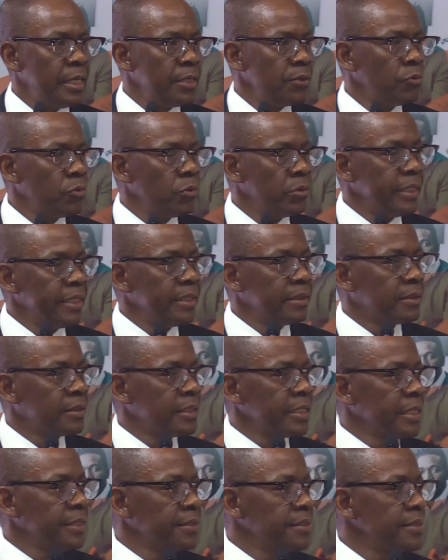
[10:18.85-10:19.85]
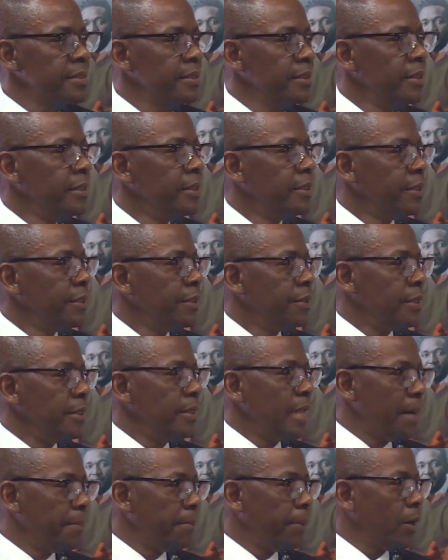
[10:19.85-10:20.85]
and we will increase the
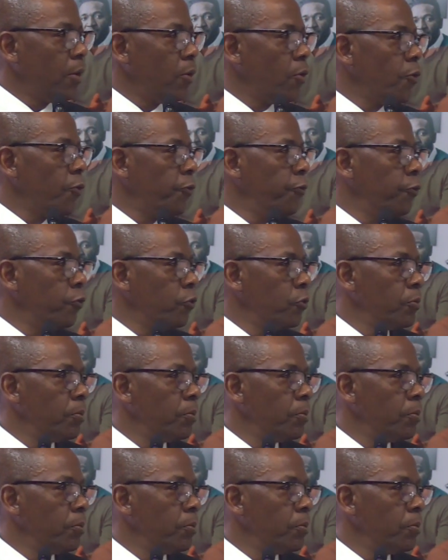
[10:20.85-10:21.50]
number of